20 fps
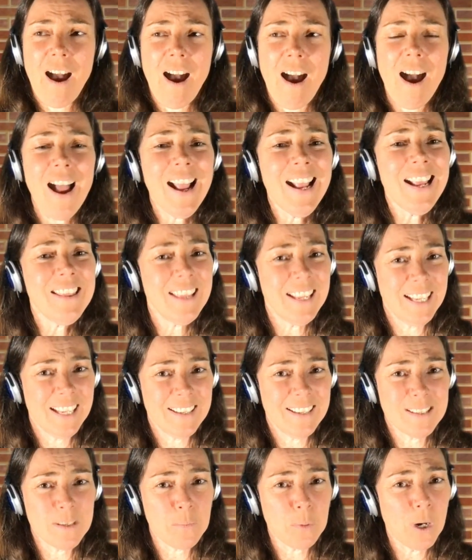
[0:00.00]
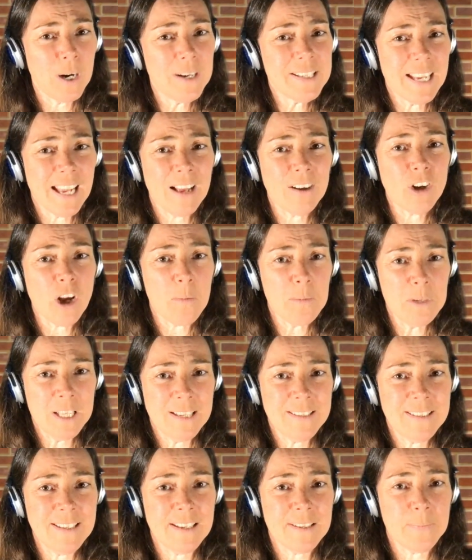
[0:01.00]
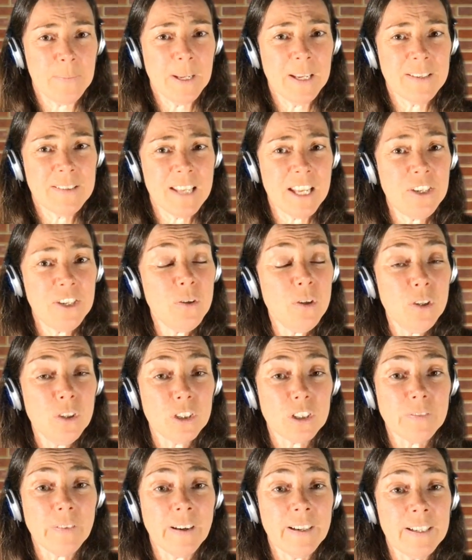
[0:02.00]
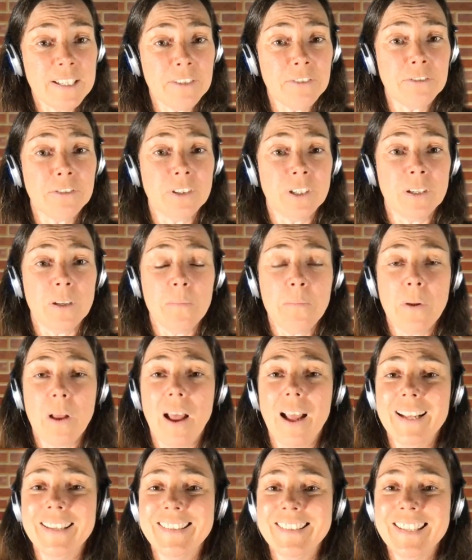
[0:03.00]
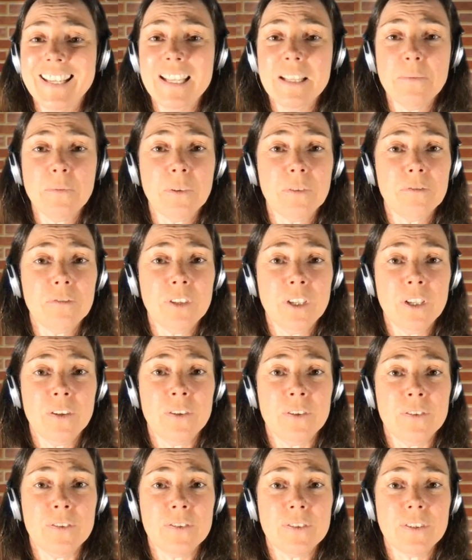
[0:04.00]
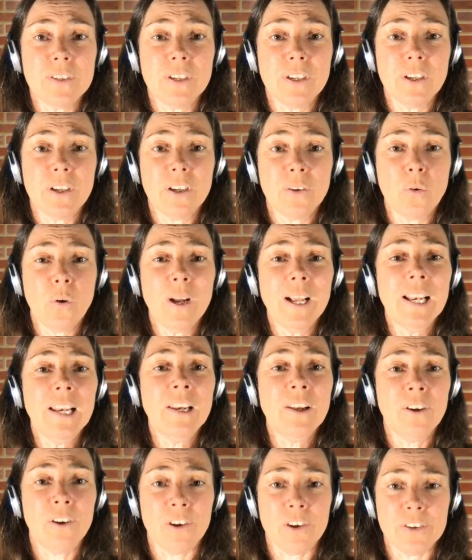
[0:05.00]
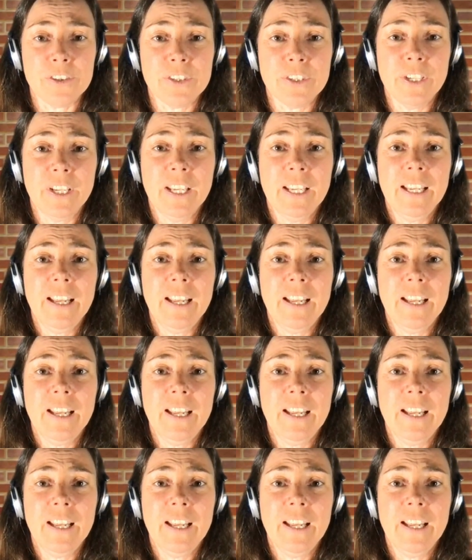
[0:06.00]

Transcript: I think it's surprising how common this is because they do look very different, but I see them confused quite a lot.